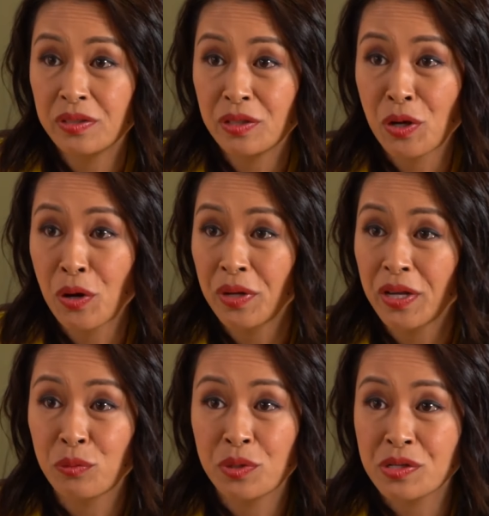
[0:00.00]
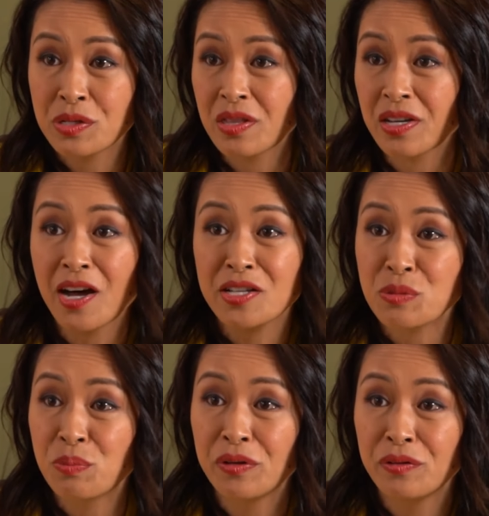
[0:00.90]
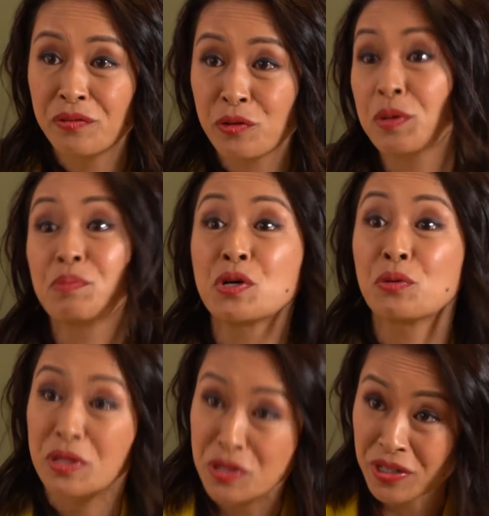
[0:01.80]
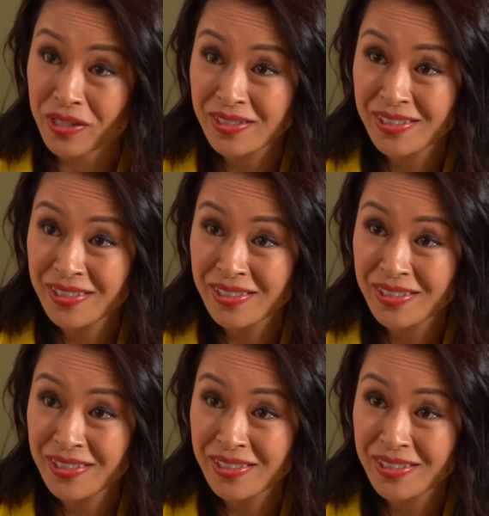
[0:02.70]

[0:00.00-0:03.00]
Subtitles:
it was the cusp of crypto winter.